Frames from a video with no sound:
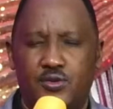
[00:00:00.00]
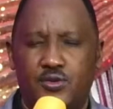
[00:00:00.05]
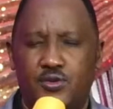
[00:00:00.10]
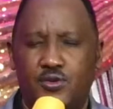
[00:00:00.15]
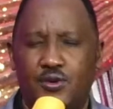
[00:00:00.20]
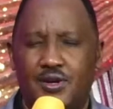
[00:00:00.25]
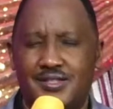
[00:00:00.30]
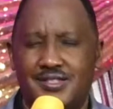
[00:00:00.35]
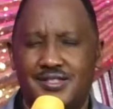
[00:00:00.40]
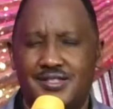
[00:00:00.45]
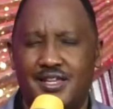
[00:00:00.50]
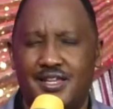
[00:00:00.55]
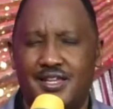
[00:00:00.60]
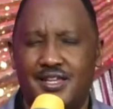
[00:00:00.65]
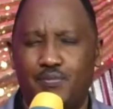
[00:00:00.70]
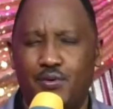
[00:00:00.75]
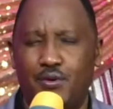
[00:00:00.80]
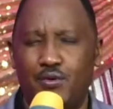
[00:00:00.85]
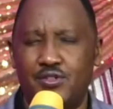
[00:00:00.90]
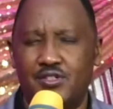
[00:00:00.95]
show us the
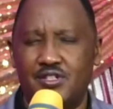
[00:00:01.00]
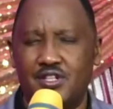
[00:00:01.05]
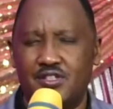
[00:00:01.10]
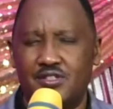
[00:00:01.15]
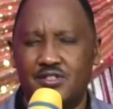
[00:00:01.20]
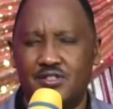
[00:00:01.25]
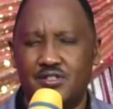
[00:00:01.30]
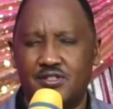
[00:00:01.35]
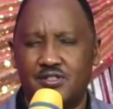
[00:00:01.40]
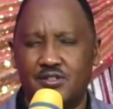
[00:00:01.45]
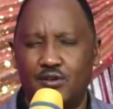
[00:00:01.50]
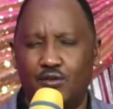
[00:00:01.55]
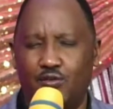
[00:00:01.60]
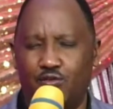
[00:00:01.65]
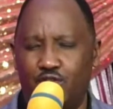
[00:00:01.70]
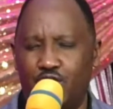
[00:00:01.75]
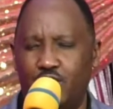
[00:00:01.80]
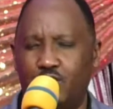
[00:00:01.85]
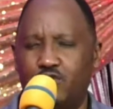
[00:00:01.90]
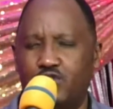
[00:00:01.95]
importance
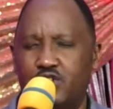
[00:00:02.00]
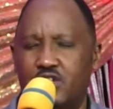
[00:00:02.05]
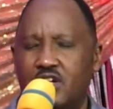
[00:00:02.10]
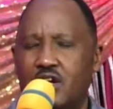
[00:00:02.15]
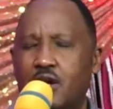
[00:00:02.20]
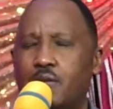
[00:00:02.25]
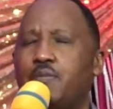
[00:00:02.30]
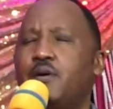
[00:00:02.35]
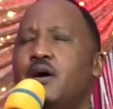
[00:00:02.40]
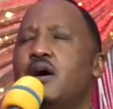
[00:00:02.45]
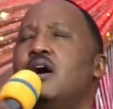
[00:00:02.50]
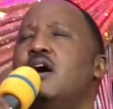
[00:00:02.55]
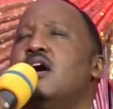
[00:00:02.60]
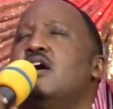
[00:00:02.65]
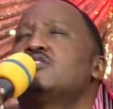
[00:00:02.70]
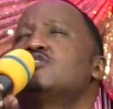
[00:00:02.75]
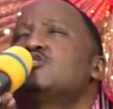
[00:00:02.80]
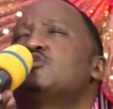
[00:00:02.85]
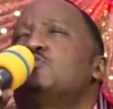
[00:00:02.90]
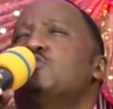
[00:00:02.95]
of lifting up
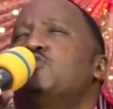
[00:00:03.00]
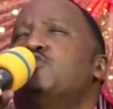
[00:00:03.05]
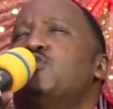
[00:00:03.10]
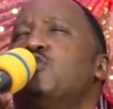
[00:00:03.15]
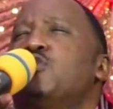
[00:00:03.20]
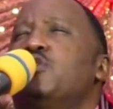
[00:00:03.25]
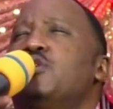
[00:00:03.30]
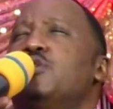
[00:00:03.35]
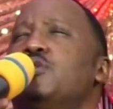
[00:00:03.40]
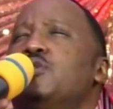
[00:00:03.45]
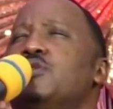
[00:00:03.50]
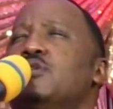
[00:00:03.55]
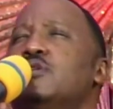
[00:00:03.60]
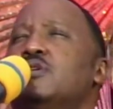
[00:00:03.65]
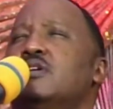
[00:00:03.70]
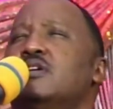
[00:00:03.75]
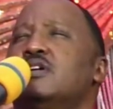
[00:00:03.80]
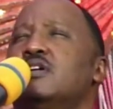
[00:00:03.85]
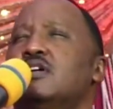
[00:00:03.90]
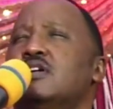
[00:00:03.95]
our hands before you,
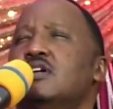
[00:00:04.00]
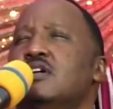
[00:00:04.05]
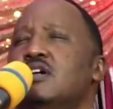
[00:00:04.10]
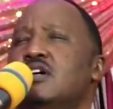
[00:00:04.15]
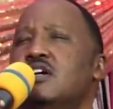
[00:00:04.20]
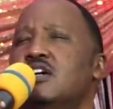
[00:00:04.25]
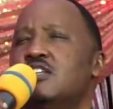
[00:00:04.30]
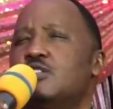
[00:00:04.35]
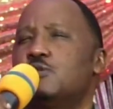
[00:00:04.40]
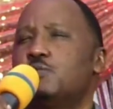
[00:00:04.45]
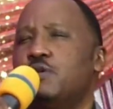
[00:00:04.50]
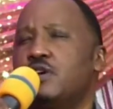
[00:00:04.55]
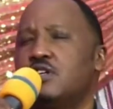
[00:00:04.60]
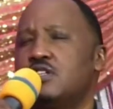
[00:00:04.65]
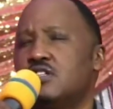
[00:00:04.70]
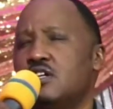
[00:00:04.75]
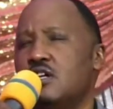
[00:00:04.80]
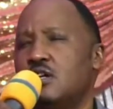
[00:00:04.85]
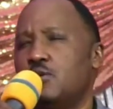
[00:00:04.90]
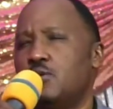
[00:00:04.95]

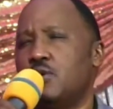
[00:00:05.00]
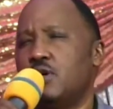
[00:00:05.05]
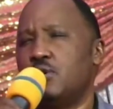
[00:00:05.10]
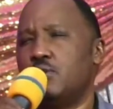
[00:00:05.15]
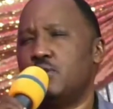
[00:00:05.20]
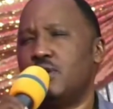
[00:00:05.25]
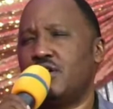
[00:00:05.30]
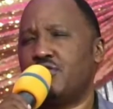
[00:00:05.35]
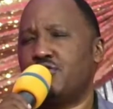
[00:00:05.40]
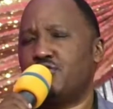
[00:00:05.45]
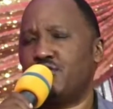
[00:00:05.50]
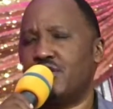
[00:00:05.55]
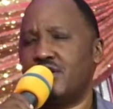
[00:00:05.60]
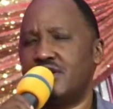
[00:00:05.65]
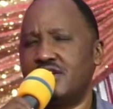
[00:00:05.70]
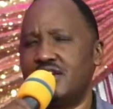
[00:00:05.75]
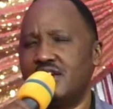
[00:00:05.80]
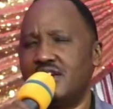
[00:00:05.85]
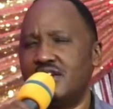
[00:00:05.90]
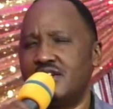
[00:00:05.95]
especially when we are
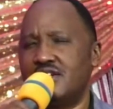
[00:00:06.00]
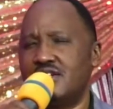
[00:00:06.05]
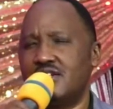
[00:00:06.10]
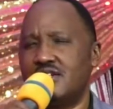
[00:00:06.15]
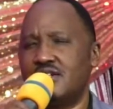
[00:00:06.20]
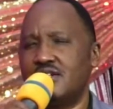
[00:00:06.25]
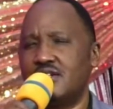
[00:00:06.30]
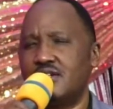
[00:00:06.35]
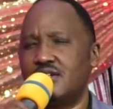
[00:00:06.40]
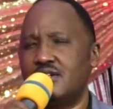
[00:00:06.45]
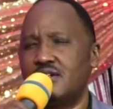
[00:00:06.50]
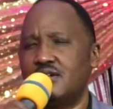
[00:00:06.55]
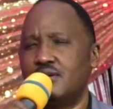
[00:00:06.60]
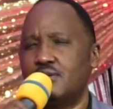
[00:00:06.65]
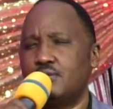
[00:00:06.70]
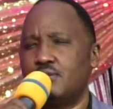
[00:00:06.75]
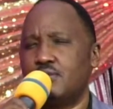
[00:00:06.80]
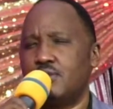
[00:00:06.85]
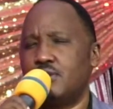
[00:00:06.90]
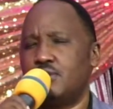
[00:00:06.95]
threatened,
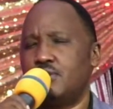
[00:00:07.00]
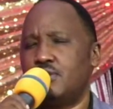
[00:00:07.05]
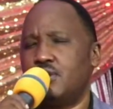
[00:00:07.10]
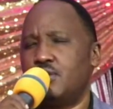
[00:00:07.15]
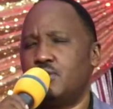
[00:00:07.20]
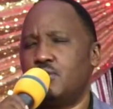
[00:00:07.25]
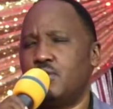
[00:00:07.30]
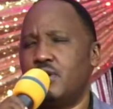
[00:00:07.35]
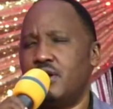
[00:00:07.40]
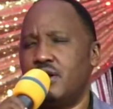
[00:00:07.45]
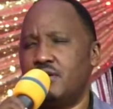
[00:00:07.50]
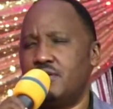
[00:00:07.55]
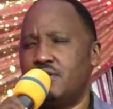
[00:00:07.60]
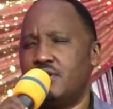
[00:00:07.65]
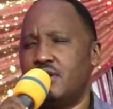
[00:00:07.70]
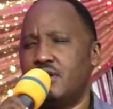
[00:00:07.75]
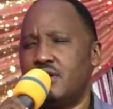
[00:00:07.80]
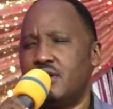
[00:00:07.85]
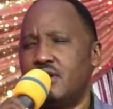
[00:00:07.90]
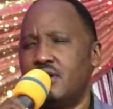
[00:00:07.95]
when we are
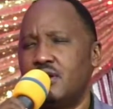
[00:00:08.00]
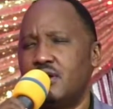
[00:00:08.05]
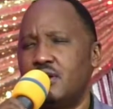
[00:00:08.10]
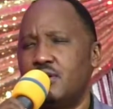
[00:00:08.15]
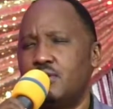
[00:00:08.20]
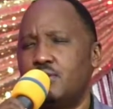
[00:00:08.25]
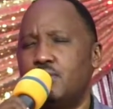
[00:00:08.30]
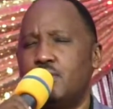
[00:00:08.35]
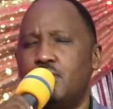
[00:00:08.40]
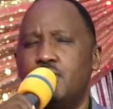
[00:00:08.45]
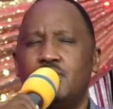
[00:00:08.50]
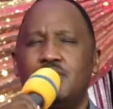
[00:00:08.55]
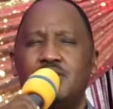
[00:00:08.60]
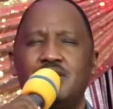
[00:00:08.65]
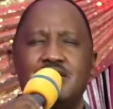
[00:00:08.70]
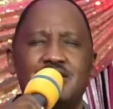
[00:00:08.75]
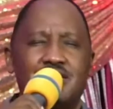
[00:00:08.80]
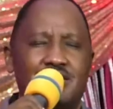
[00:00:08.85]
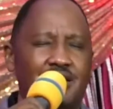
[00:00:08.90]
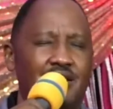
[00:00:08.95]
weary, when we're
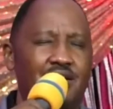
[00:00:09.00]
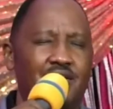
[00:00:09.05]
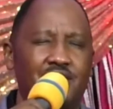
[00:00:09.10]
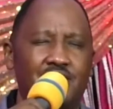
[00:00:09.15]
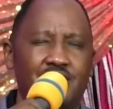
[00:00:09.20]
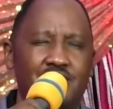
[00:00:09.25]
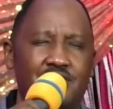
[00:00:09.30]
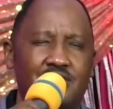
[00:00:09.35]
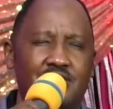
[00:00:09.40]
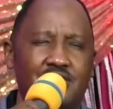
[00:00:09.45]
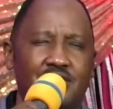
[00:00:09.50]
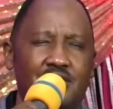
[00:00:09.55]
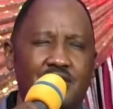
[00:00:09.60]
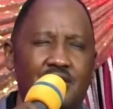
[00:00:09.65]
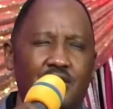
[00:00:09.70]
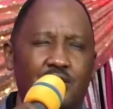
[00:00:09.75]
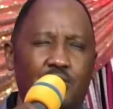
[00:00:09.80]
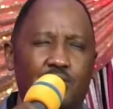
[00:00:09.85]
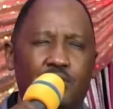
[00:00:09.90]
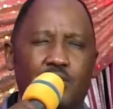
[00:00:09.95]
discouraged,
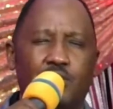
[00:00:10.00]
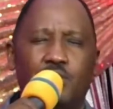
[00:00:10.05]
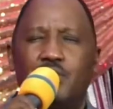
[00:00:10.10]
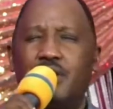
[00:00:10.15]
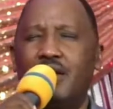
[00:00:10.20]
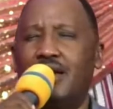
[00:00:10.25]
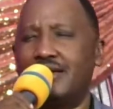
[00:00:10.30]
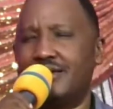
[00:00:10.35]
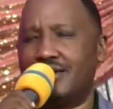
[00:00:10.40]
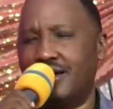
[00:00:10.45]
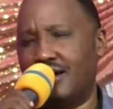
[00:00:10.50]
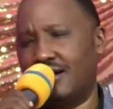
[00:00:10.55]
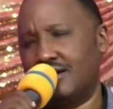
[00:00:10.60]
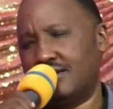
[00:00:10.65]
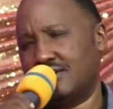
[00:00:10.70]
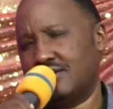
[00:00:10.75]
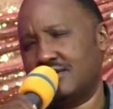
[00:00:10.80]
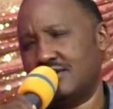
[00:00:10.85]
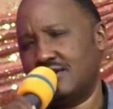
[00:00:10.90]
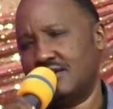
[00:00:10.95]
when we are
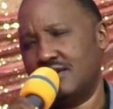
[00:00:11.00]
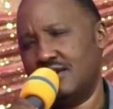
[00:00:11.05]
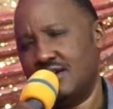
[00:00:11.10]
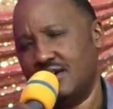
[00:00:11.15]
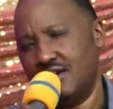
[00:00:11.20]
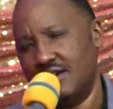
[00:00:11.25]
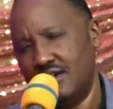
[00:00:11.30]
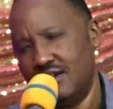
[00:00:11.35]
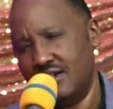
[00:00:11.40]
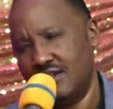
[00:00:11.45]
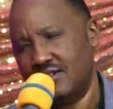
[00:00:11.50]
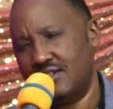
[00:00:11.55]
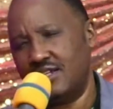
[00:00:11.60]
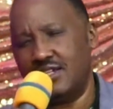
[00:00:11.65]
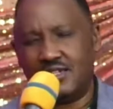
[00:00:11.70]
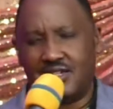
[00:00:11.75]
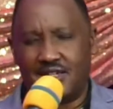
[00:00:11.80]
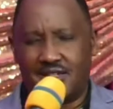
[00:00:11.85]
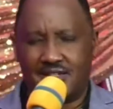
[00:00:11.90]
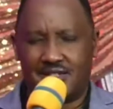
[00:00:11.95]
attacked.
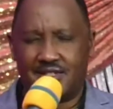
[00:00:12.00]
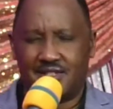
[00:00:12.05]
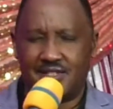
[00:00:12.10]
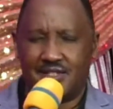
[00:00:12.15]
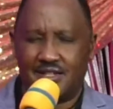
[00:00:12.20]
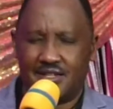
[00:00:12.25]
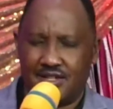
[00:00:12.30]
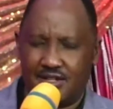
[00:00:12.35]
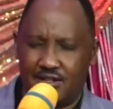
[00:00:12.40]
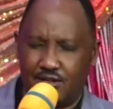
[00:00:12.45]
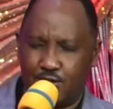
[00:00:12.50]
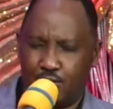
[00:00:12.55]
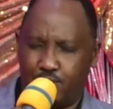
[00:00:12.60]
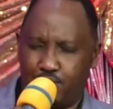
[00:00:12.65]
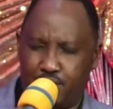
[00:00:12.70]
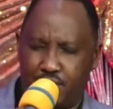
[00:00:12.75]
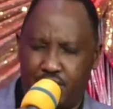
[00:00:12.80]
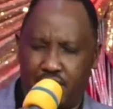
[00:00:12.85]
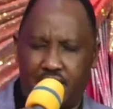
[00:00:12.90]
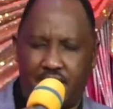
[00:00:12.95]
Teach us to
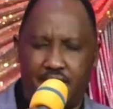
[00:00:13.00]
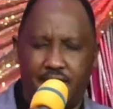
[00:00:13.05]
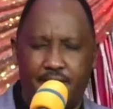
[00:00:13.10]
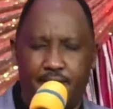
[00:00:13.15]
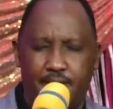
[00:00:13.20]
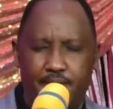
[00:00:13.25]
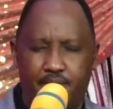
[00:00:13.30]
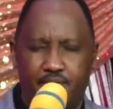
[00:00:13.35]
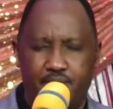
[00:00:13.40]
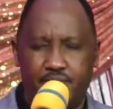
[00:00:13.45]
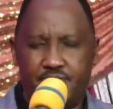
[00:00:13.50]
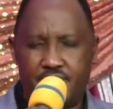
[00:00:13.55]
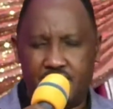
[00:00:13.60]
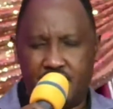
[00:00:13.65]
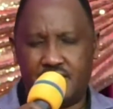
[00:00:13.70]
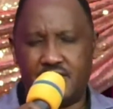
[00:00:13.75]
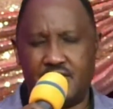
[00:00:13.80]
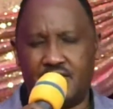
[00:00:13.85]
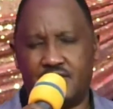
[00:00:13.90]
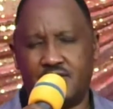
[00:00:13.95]
pray.
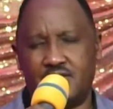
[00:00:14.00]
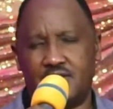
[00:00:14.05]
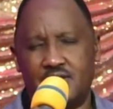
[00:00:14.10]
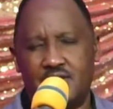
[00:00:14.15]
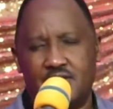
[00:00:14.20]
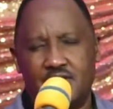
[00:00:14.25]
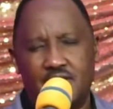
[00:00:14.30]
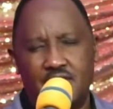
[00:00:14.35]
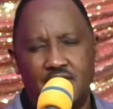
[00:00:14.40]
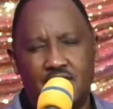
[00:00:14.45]
Teach us